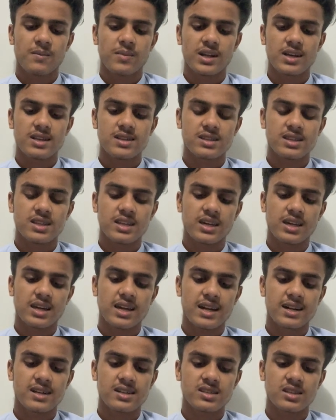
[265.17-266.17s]
Plus, they
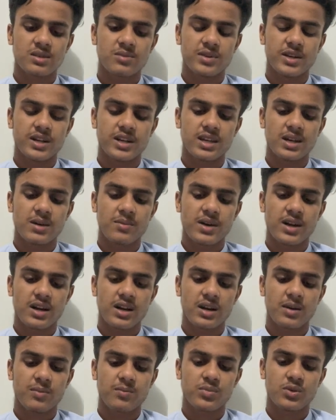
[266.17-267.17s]
get some media
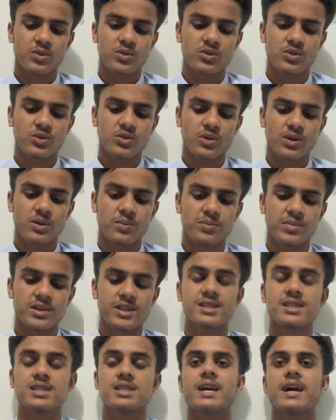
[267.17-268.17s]
backup to your
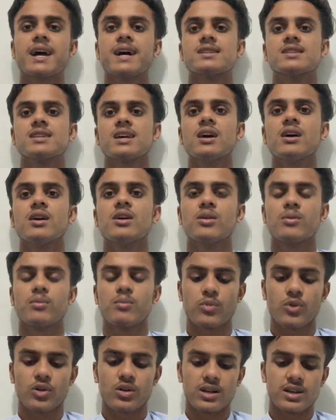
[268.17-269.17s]
PC as a
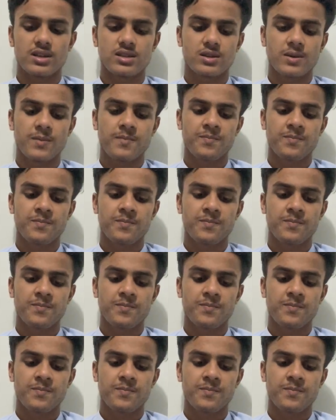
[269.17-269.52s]
bonus,